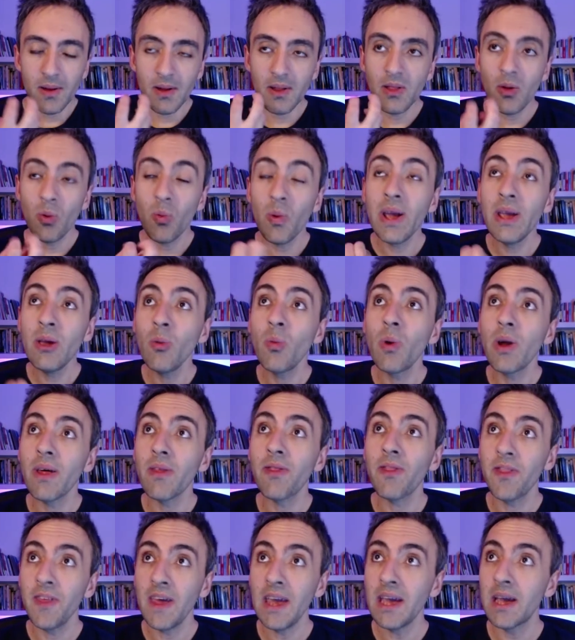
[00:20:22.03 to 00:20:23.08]
the way you want
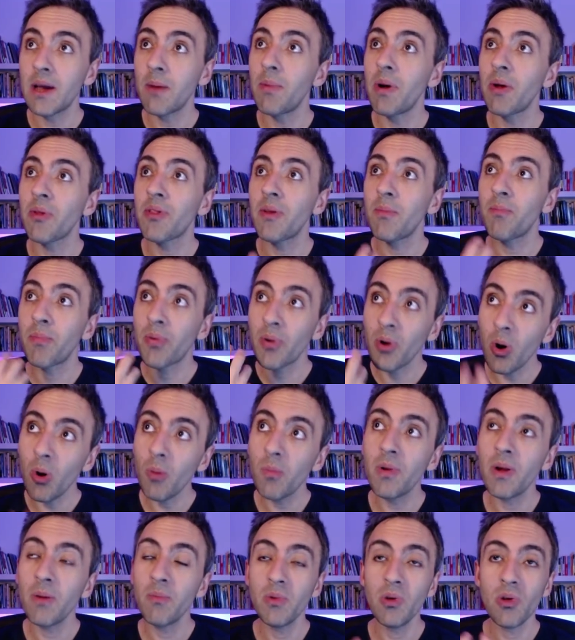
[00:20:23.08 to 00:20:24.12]
to think about the
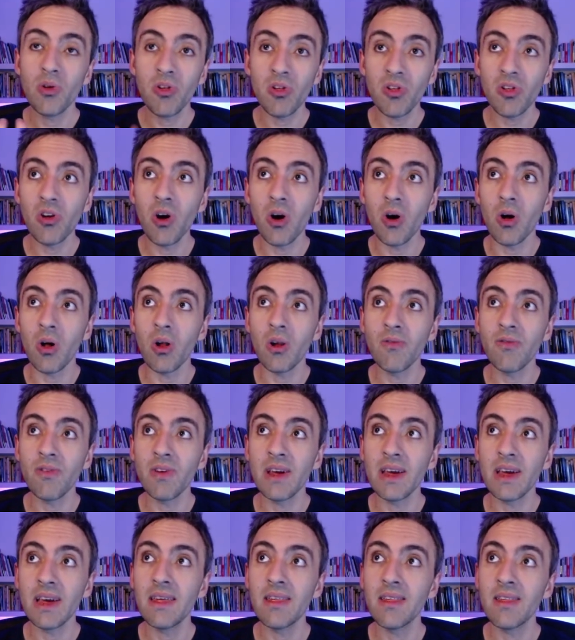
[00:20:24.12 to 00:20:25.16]
problem you solve
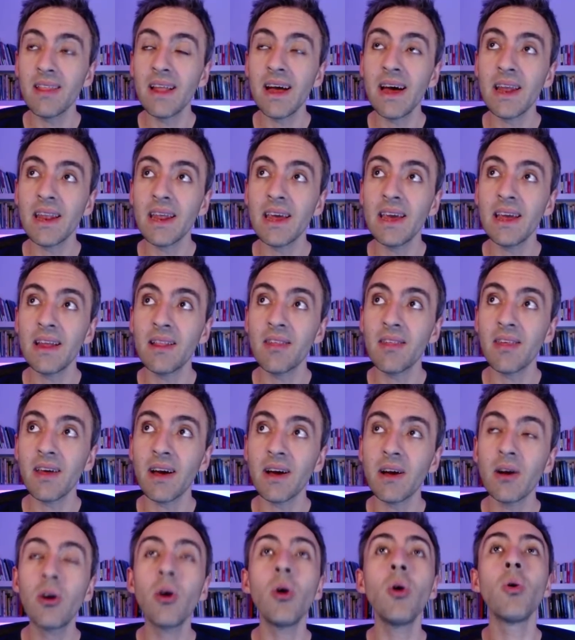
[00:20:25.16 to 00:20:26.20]
is that it's
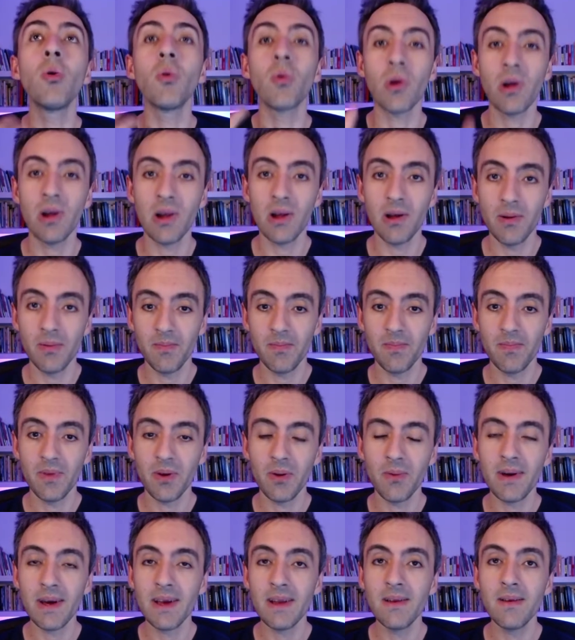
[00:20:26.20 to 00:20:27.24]
a goal,
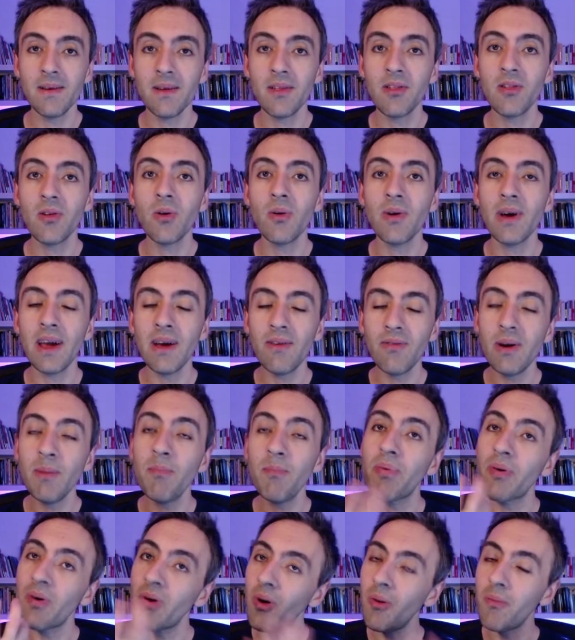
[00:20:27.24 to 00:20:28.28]
right? So every
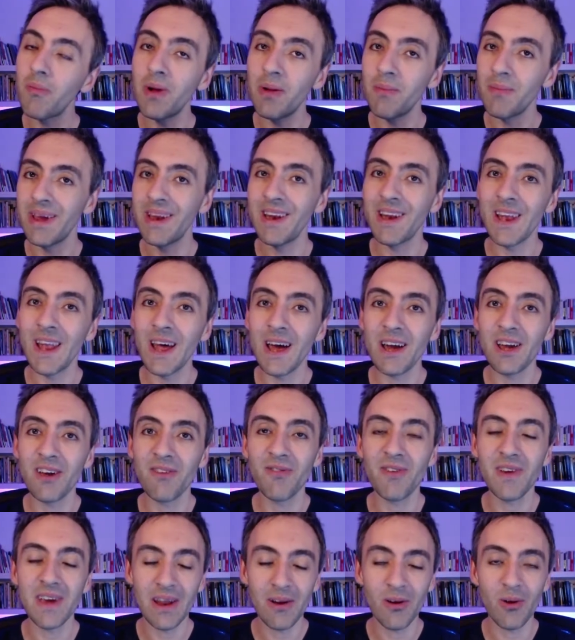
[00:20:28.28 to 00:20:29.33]
problem in
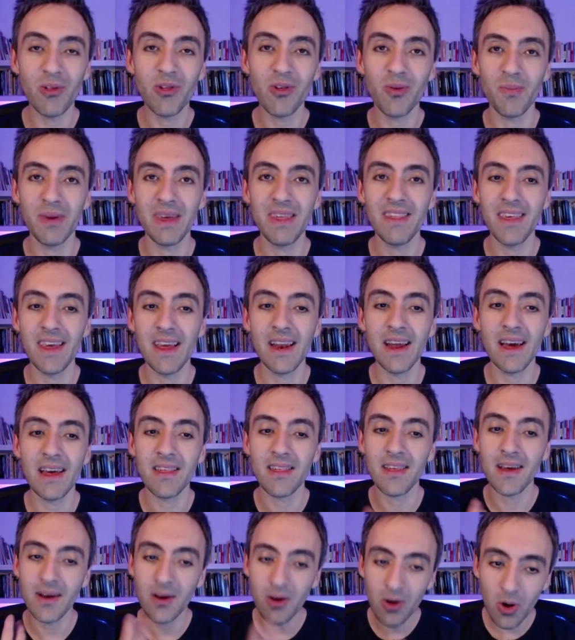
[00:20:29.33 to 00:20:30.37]
life can also be seen
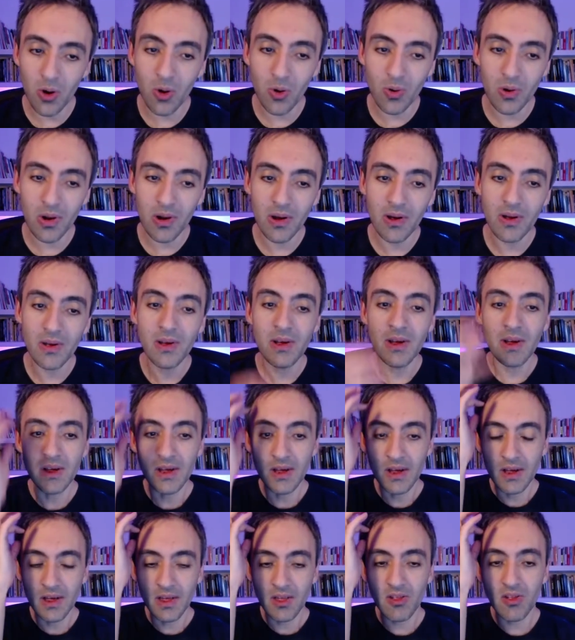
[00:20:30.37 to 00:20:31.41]
as a goal.
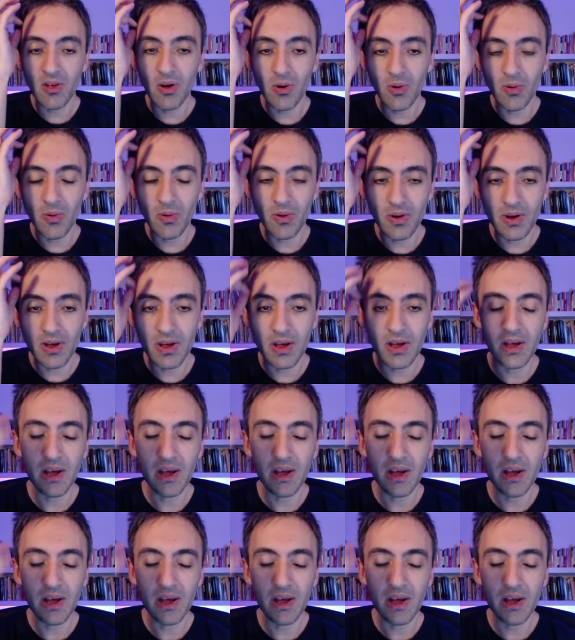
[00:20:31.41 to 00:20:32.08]
So